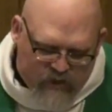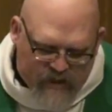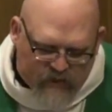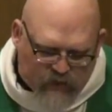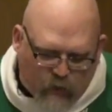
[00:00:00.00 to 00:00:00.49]
of
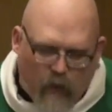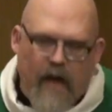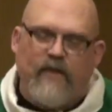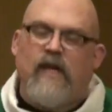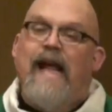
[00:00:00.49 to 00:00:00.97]
Jesus
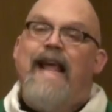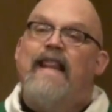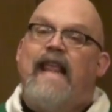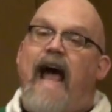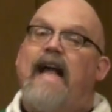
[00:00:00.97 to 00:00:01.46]
Christ.
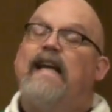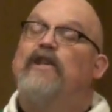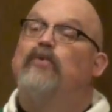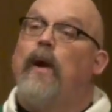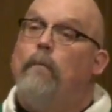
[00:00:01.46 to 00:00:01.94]

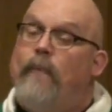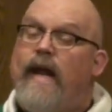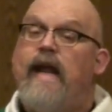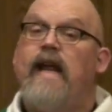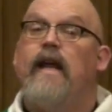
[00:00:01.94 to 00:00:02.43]
That is what
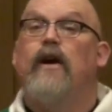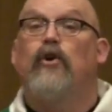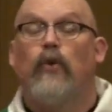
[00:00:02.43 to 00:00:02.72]
being a